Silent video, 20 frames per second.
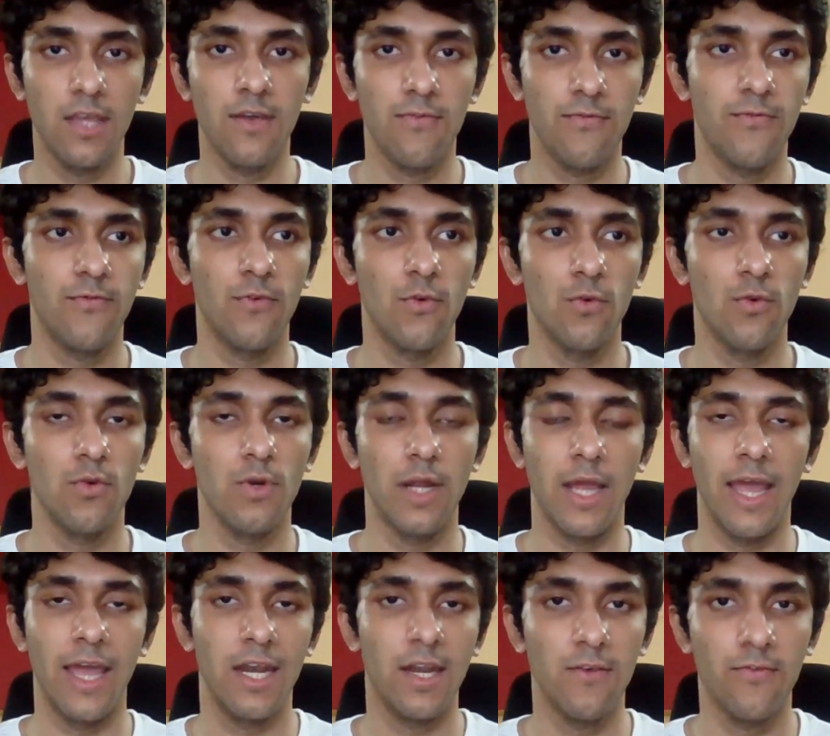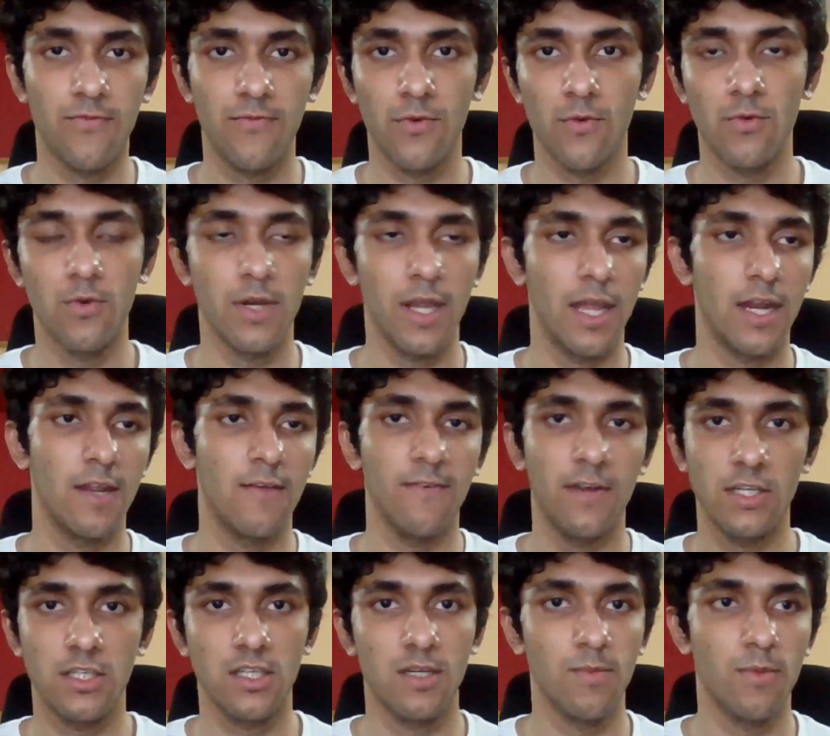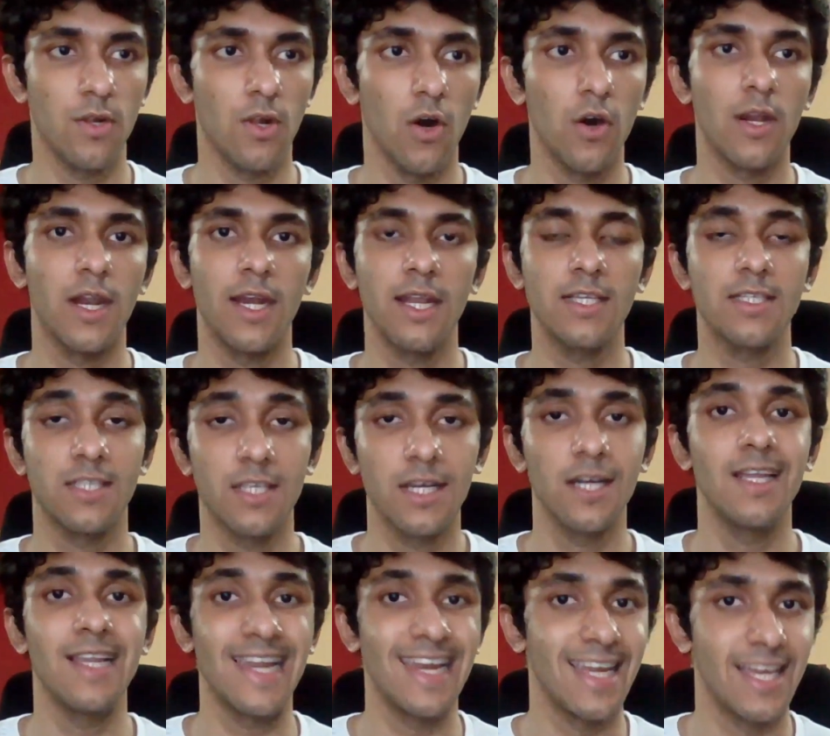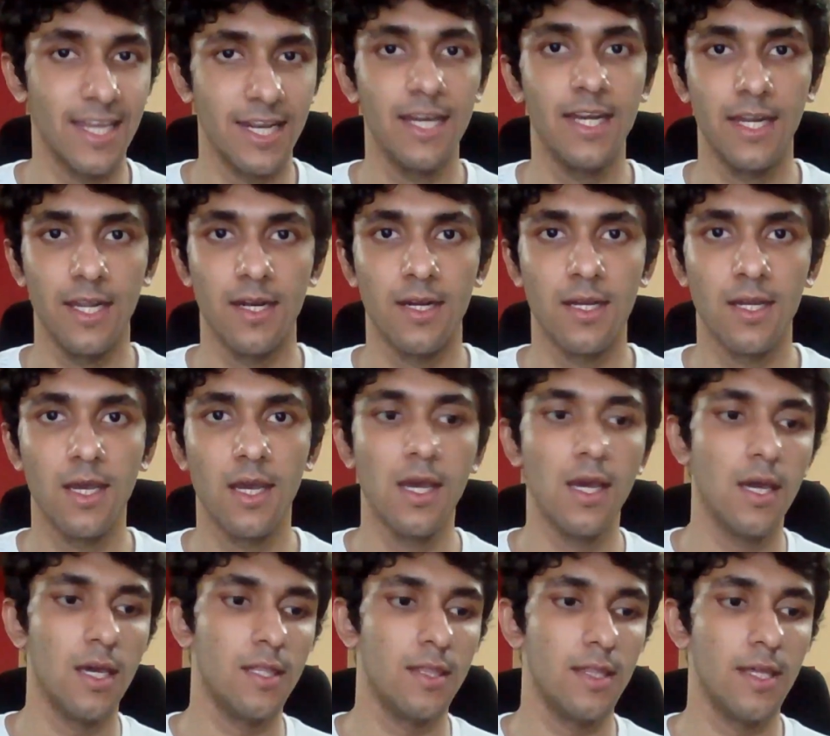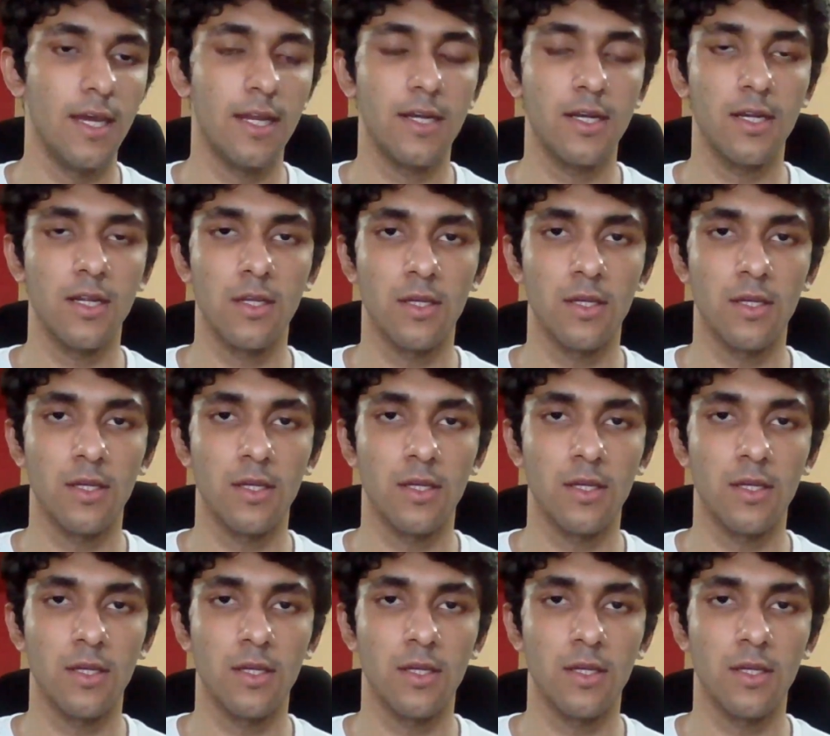food, any fruit, any vegetable, or any single ingredient that